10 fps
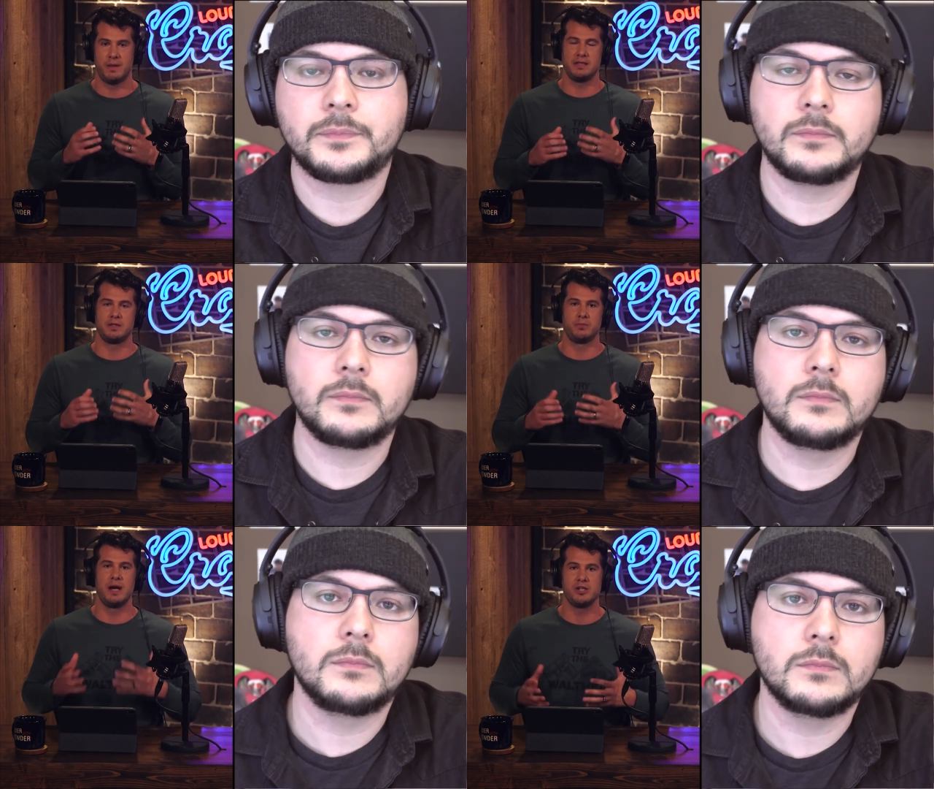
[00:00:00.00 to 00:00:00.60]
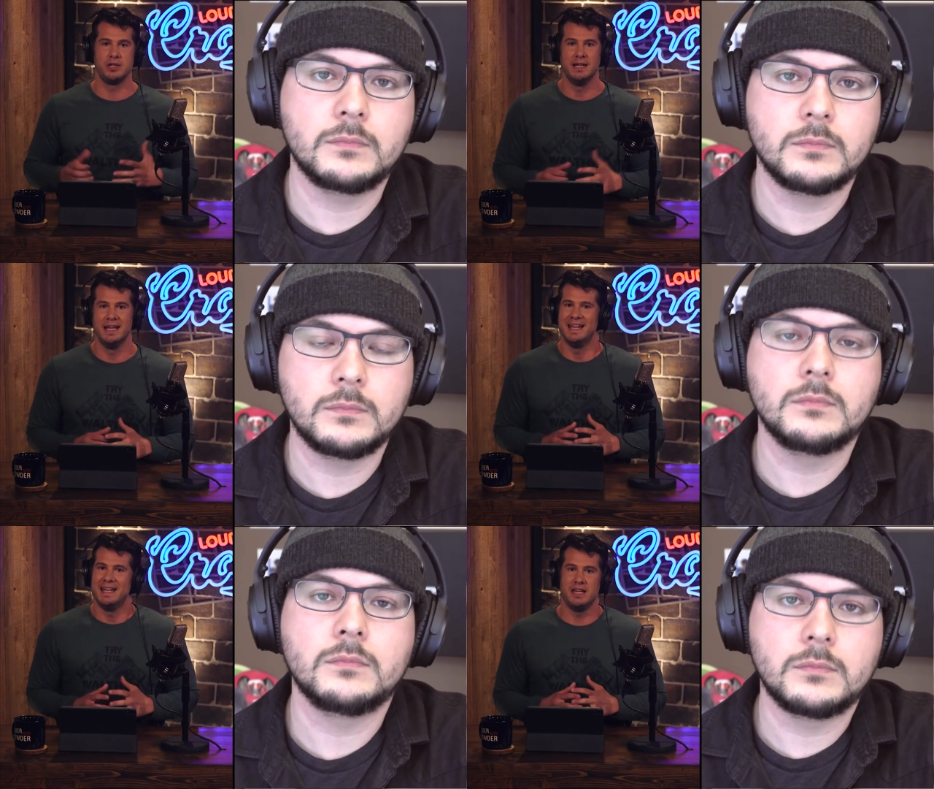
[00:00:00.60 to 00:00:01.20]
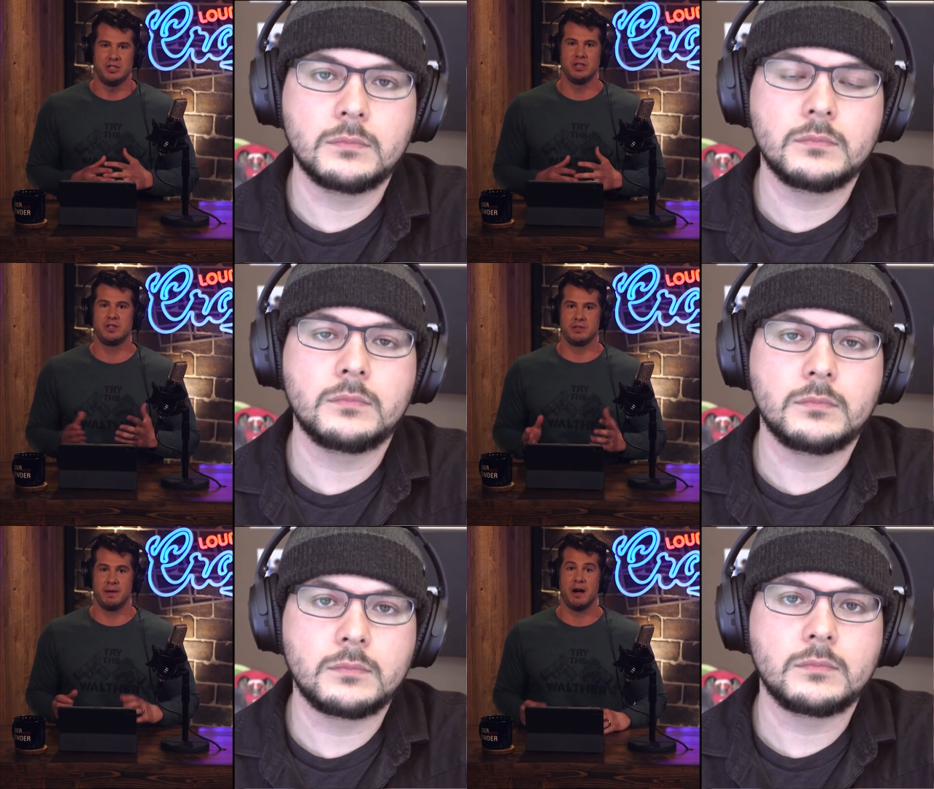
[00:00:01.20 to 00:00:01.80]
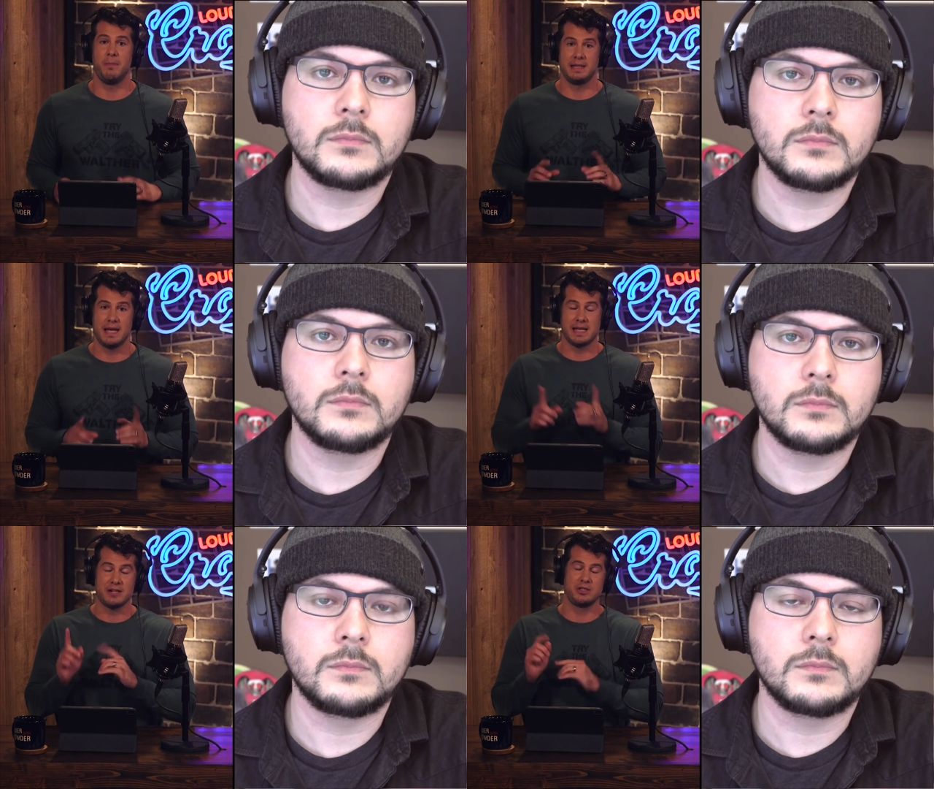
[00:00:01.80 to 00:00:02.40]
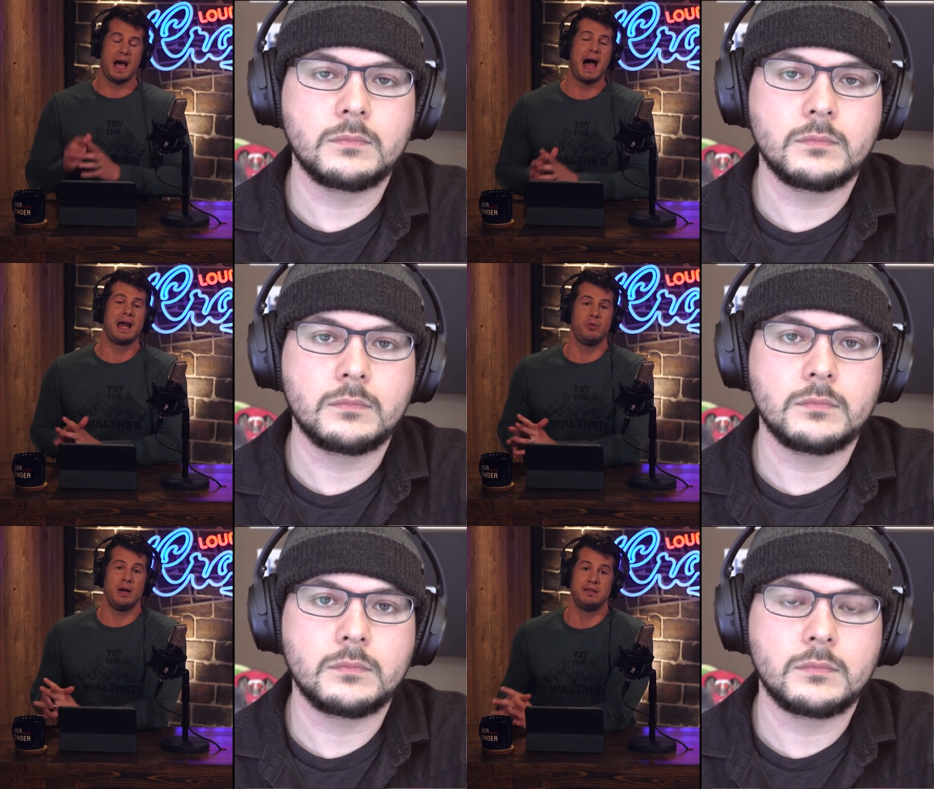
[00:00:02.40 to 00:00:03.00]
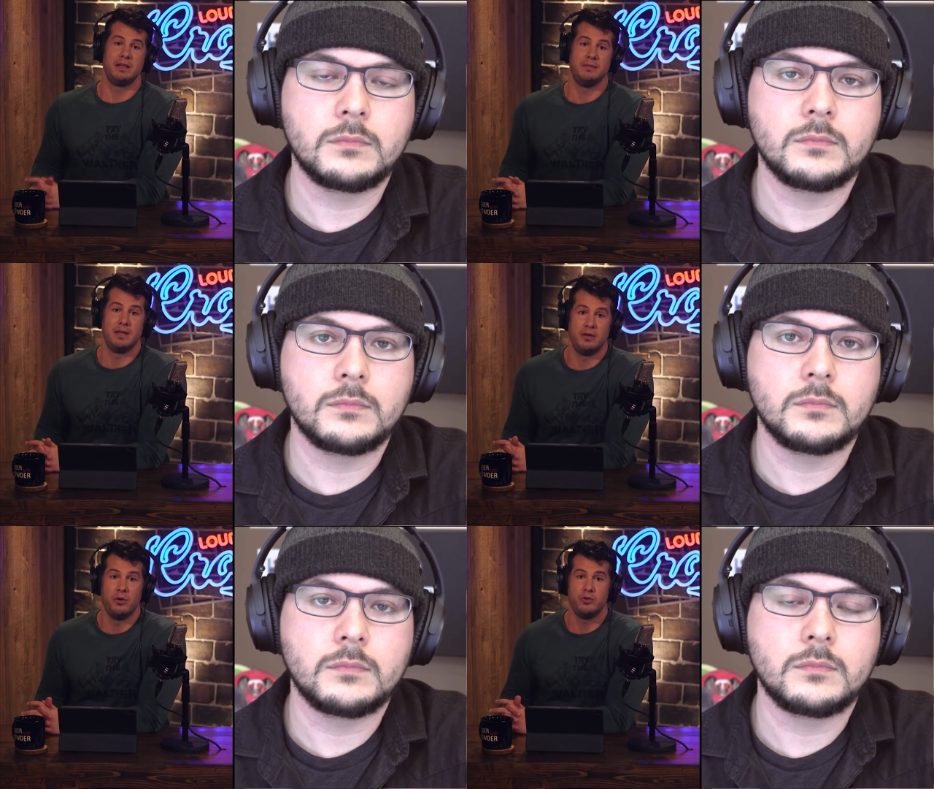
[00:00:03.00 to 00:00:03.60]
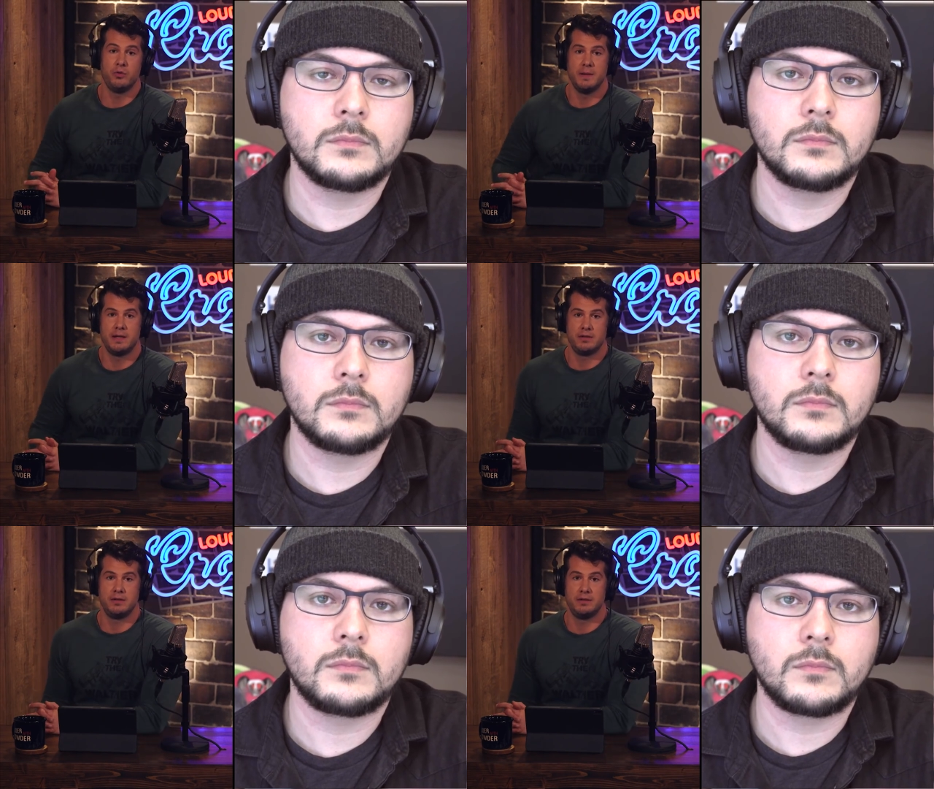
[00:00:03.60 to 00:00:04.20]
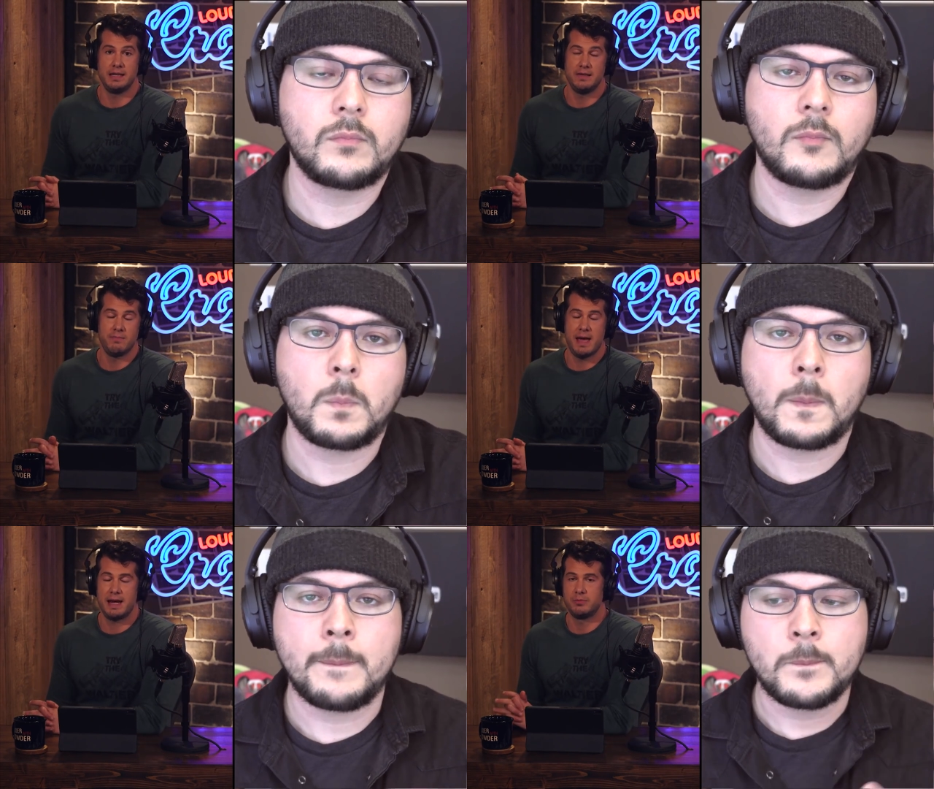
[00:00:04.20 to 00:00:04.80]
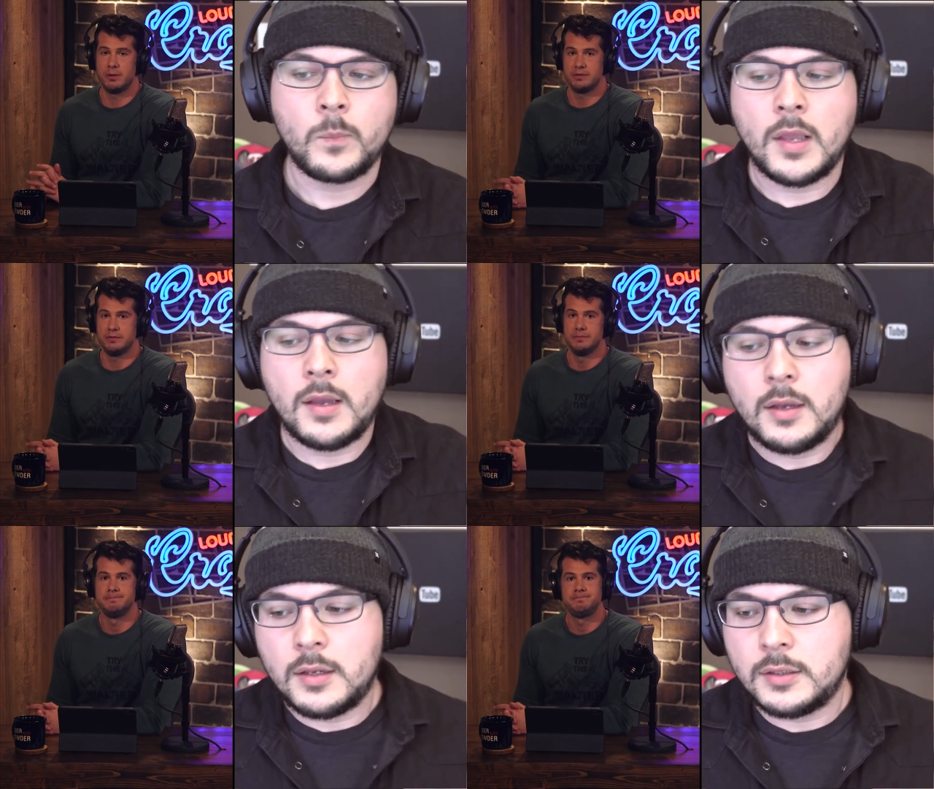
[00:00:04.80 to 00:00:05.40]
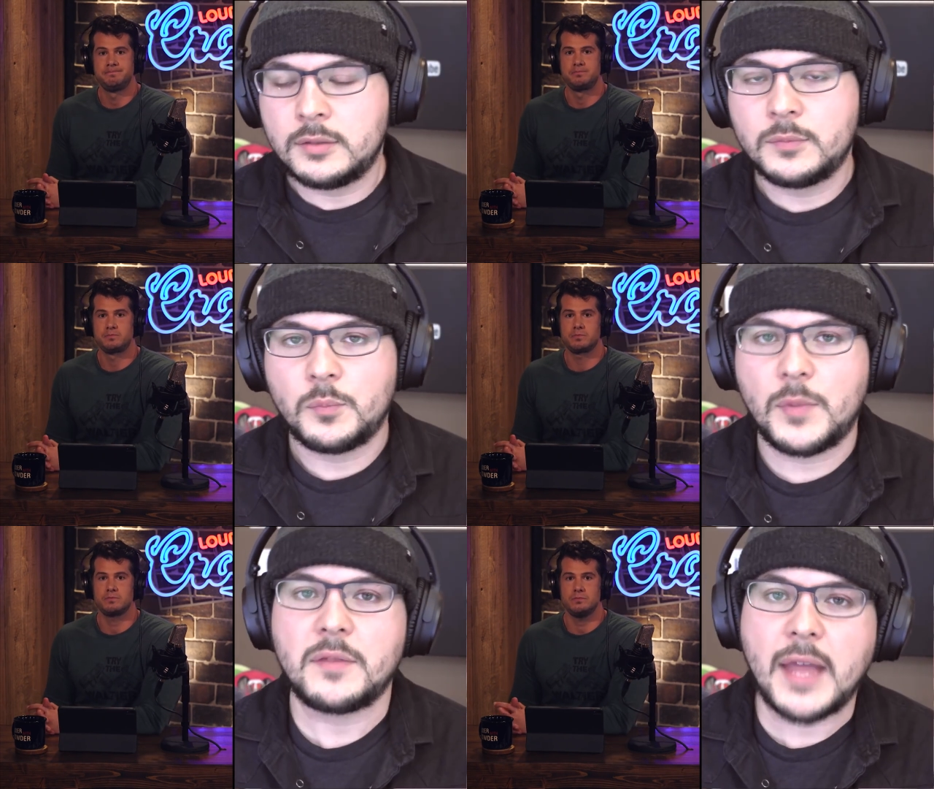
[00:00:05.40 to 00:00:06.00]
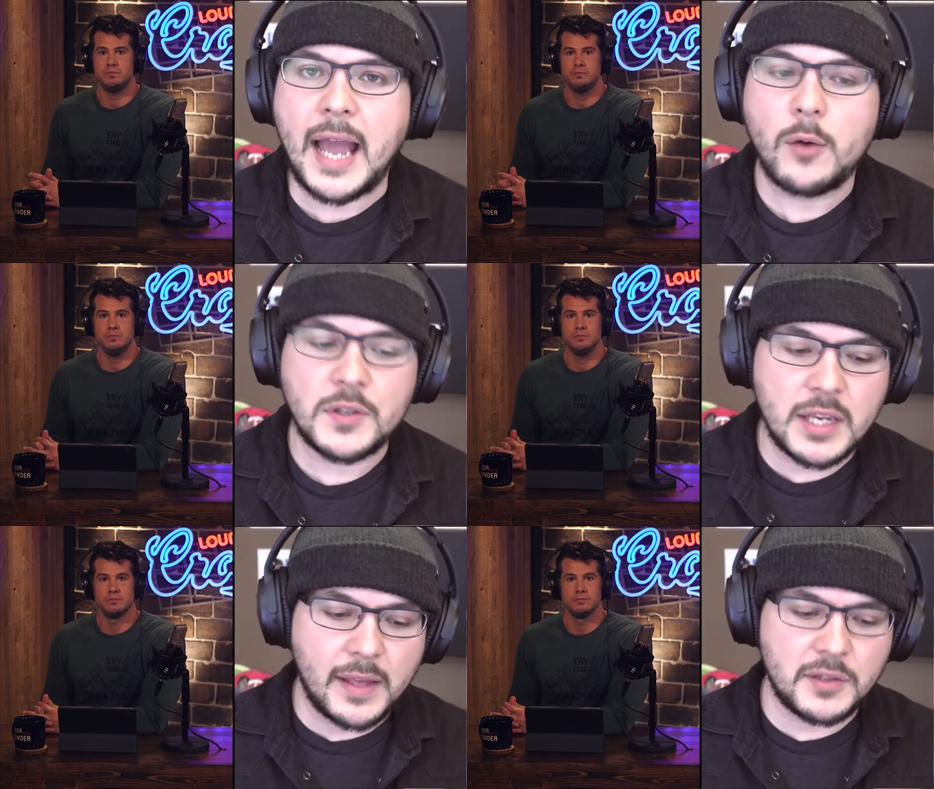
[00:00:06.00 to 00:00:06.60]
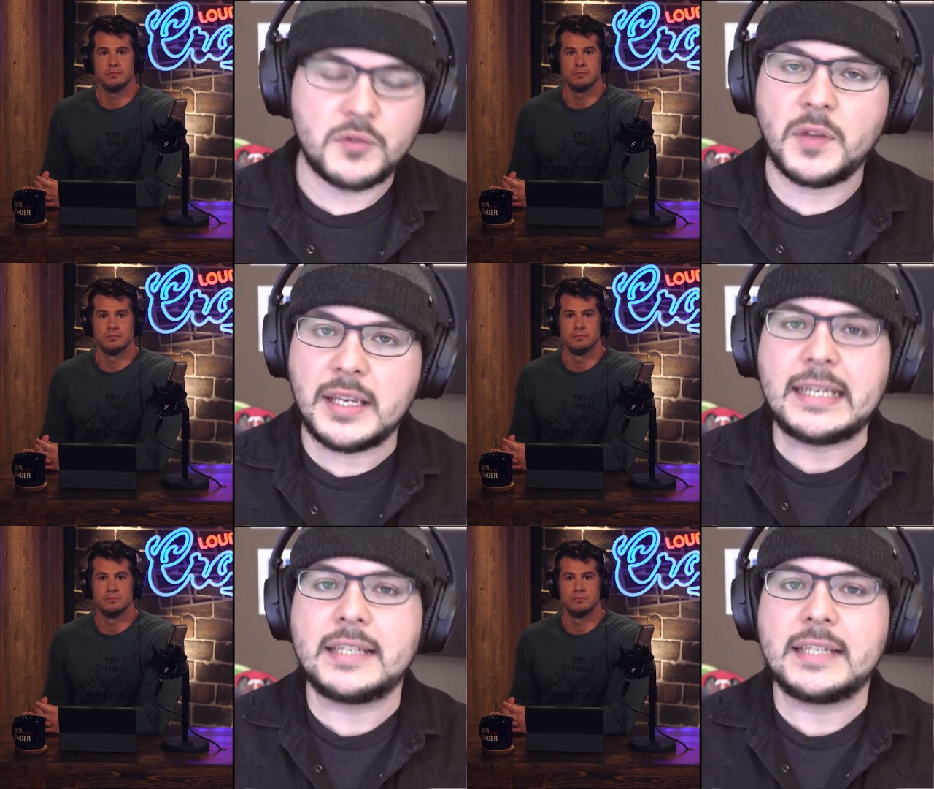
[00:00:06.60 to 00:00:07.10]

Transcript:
Speaker 1: of based depression, it just doesn't bear out. But yeah, it's actually a higher rate than, than those who would be considered like even manic depressive.
Speaker 2: That, that, I would say that's the